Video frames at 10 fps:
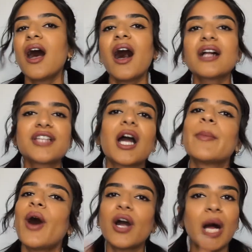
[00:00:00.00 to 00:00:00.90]
I'll talk
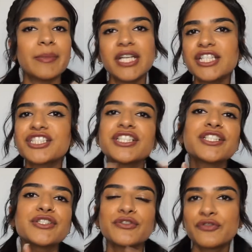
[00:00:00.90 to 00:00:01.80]
about
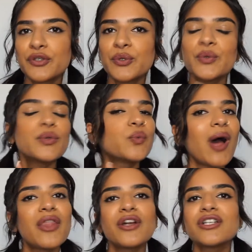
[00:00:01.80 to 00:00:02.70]
accommodations, food,
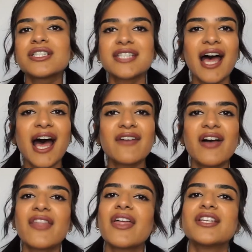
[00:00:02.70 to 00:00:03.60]
weather, staff,
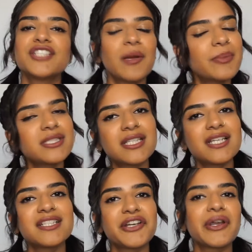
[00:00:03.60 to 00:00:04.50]
and then jump into the
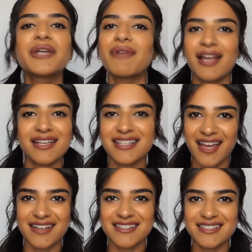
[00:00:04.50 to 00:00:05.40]
itinerary right at the
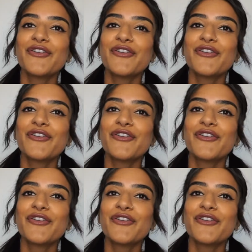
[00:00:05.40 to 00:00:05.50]
end.